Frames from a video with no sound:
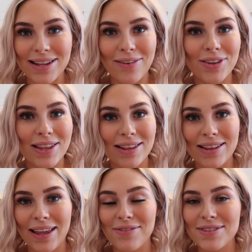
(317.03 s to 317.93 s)
Everything that
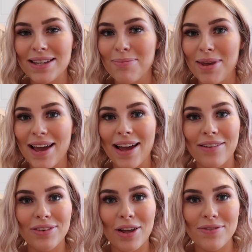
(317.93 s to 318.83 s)
they have sent me I
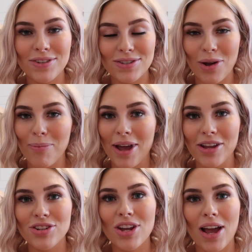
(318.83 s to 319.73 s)
have loved so
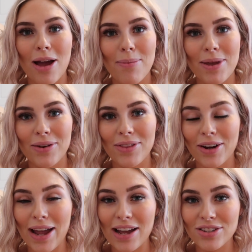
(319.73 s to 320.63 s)
much um, and
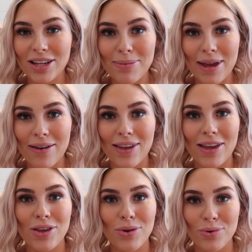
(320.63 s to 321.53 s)
they're actually going to be having
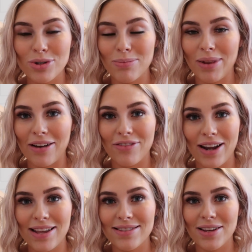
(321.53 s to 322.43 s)
a huge Black
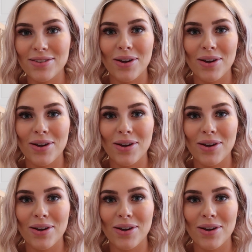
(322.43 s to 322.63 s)
Friday sale.